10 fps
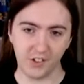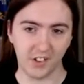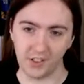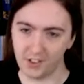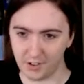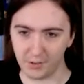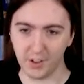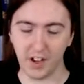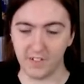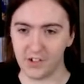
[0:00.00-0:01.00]
because
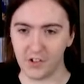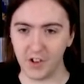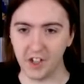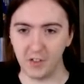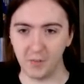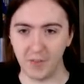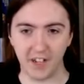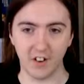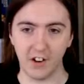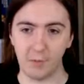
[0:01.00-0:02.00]
I was reading some Edgar
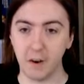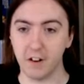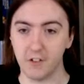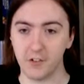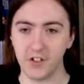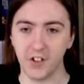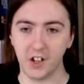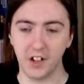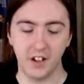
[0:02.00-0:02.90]
Rice Burroughs recently.